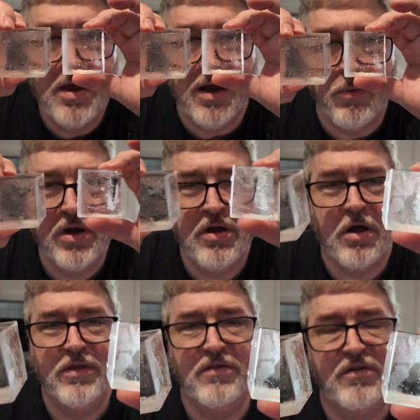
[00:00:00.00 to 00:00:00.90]
I wouldn't
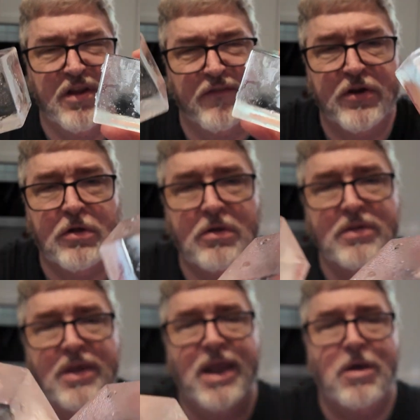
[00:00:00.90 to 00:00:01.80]
call these difficult to
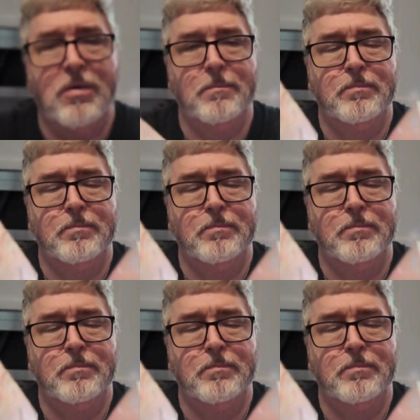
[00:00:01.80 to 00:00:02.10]
get out,